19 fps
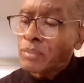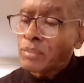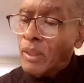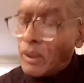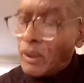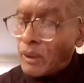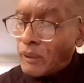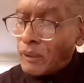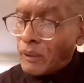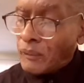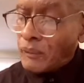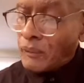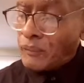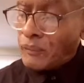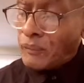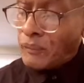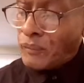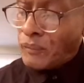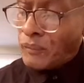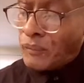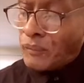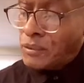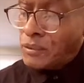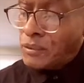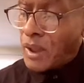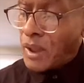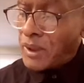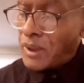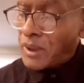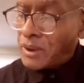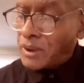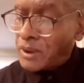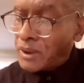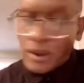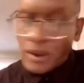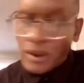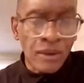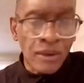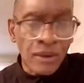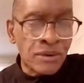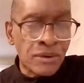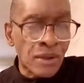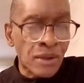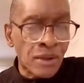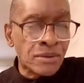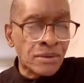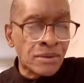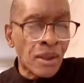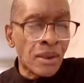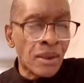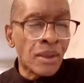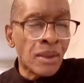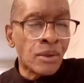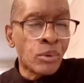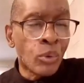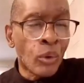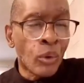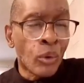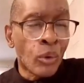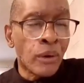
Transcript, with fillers: verse 9 and 10, 16 and 20.